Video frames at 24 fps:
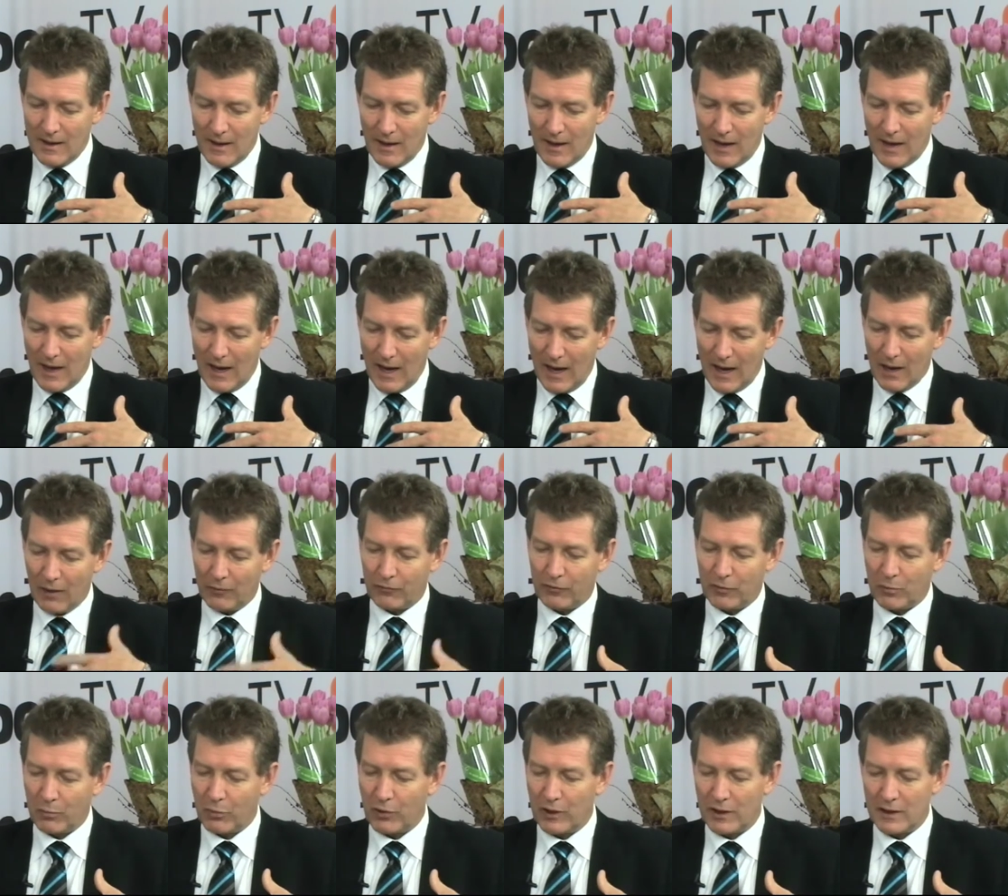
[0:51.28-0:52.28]
How's the
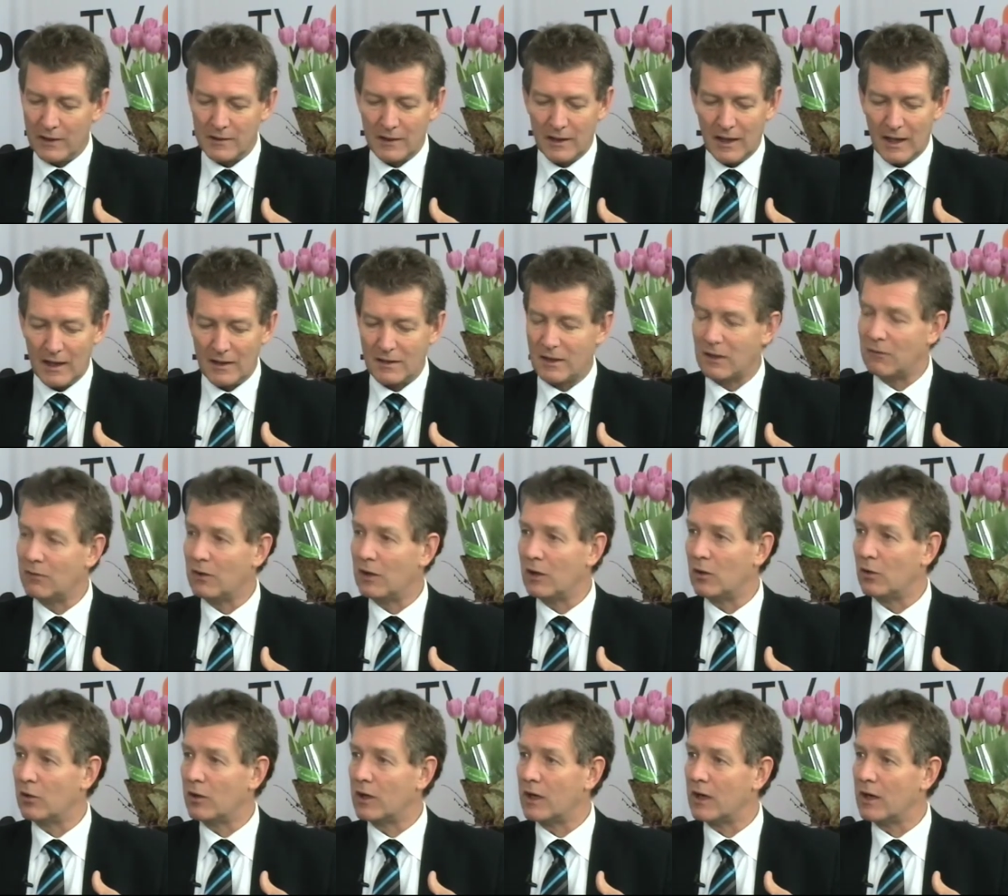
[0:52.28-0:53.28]
pre-listing activity
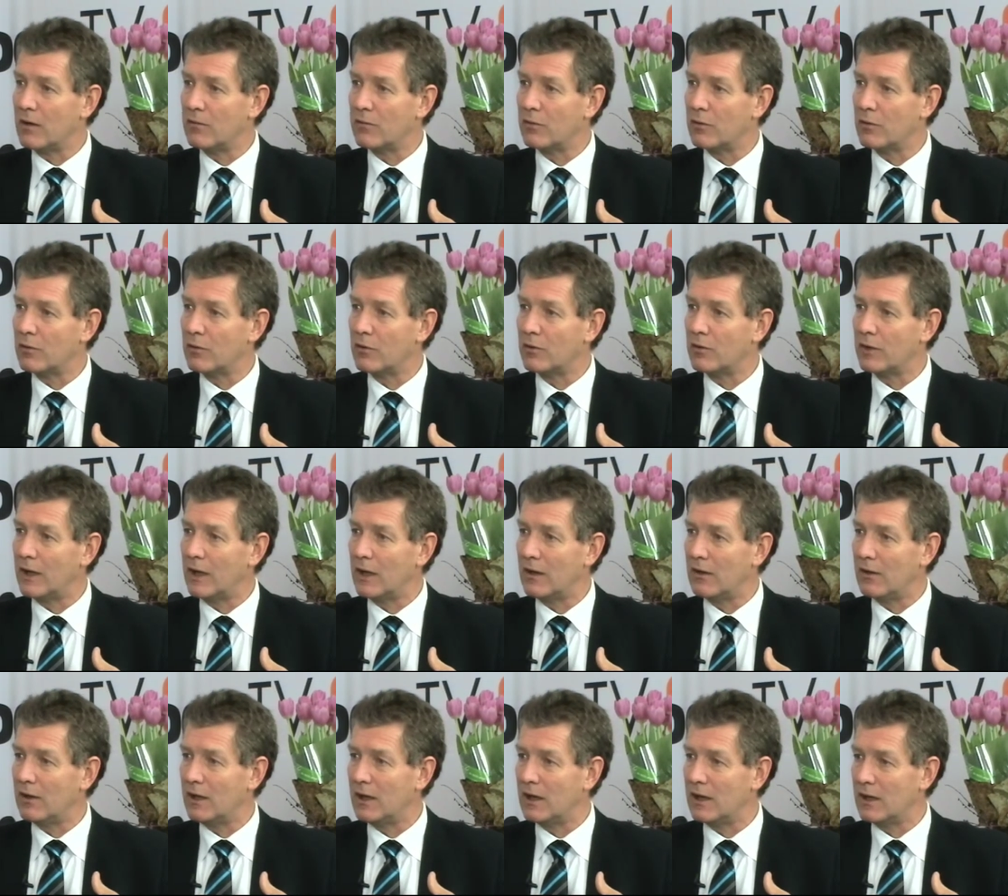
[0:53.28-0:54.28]
looking for the end of
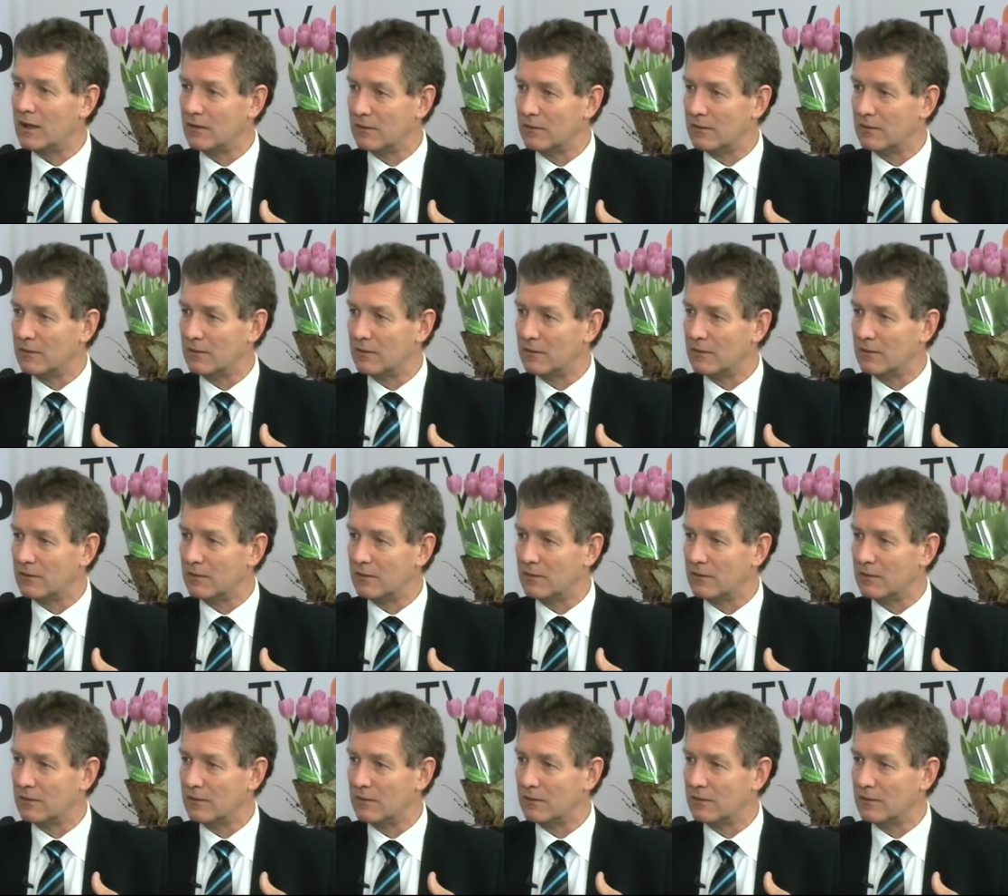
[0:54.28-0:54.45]
the year?